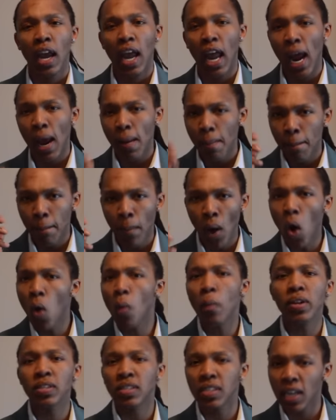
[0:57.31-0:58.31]
At
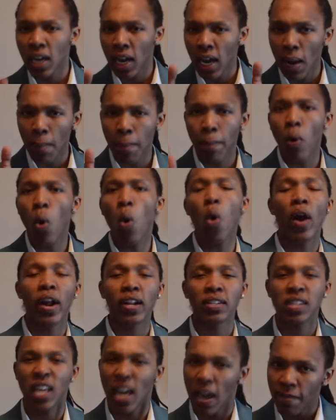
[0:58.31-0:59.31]
moments and at points,